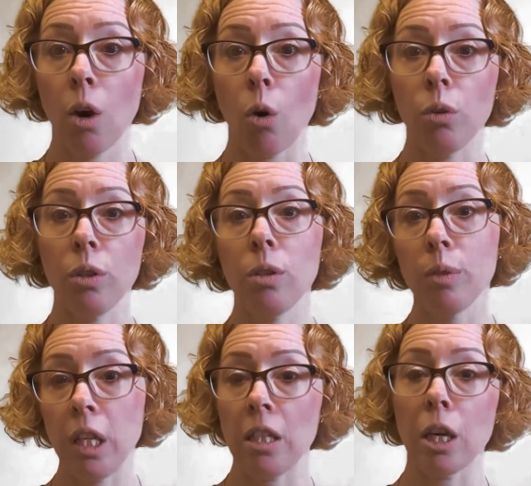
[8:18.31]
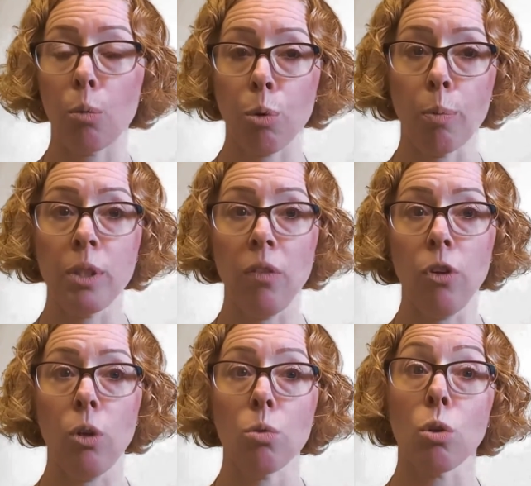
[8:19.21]
on detailed property
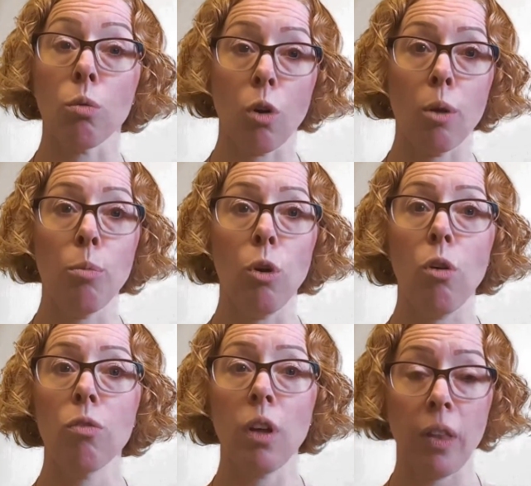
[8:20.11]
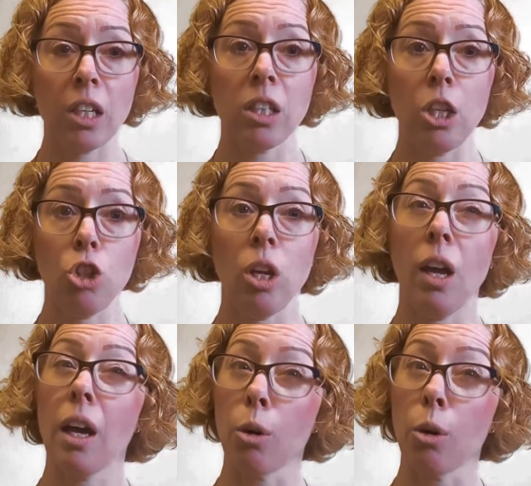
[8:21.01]
views on Rightmove, and that's this year,